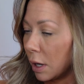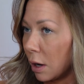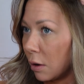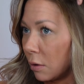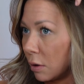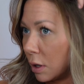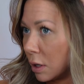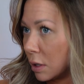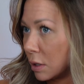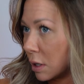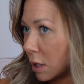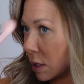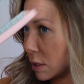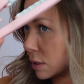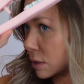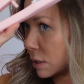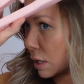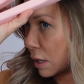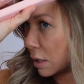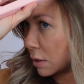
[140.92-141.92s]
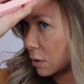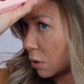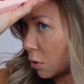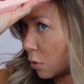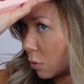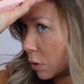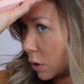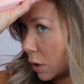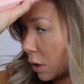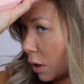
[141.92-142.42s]
out, and it does say to
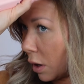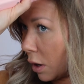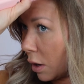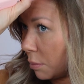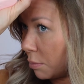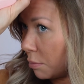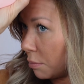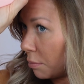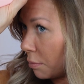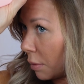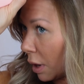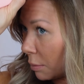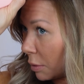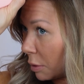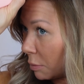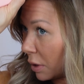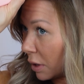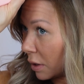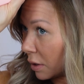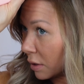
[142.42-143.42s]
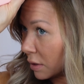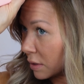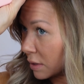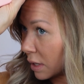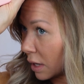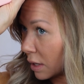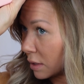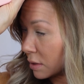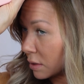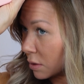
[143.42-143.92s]
hold it up, maybe because
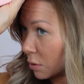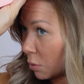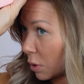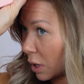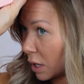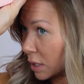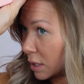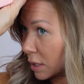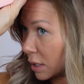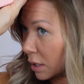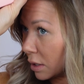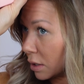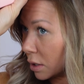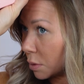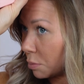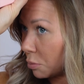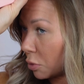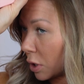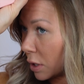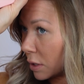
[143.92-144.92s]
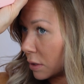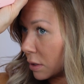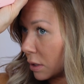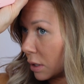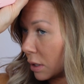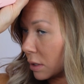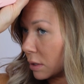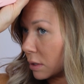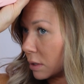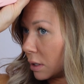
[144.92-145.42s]
that's the way to get it to press
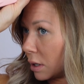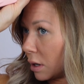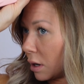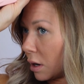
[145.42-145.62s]
against the